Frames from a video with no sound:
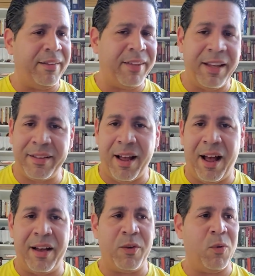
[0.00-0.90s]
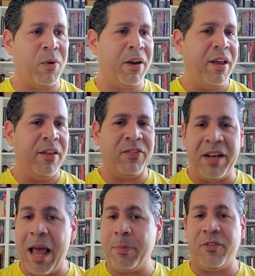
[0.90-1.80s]
TikTok or
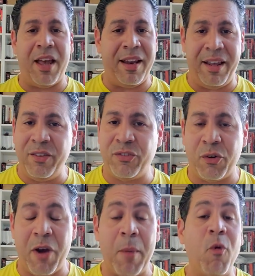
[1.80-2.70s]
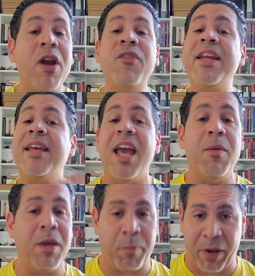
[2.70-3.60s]
Snapchat, Instagram, or even
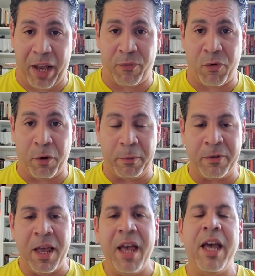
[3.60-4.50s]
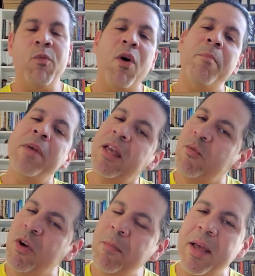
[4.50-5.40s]
gaming platforms. And what we
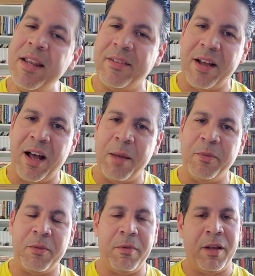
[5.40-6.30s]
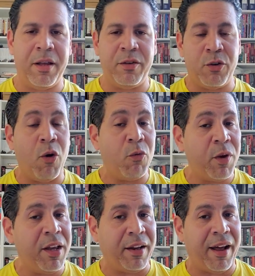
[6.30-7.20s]
many times don't
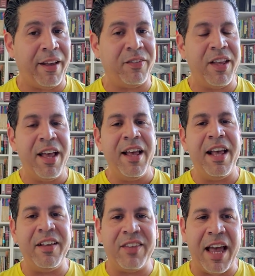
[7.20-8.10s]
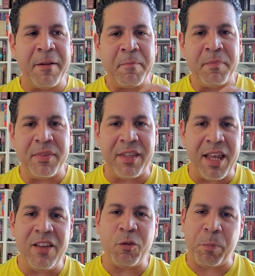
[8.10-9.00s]
realize is that
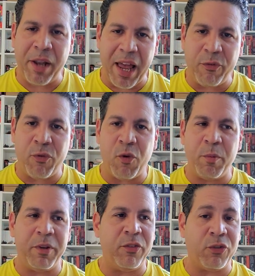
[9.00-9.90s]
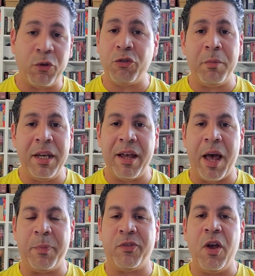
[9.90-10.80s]
these platforms and social media
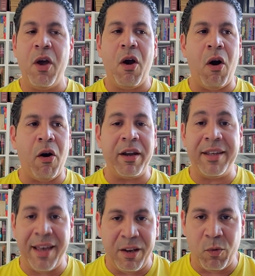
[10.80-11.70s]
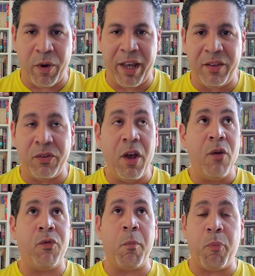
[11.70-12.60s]
apps are gateways
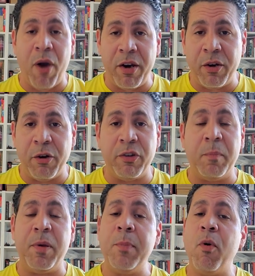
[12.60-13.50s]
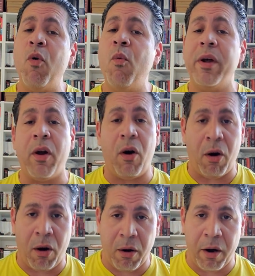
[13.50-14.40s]
for predators and people who want to
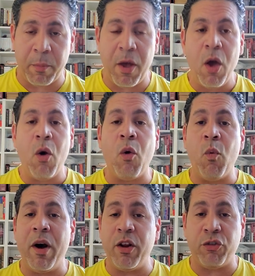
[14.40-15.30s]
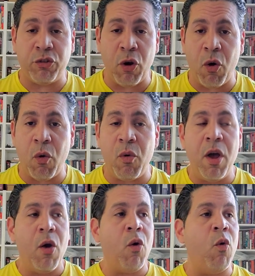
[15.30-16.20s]
harm or want to show
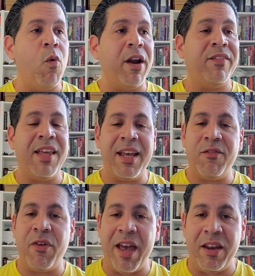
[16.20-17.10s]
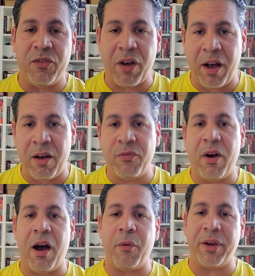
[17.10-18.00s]
or want to take advantage of
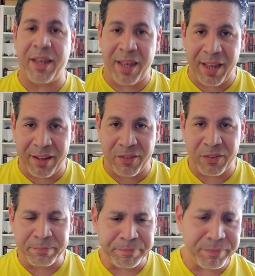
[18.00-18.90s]
our kids.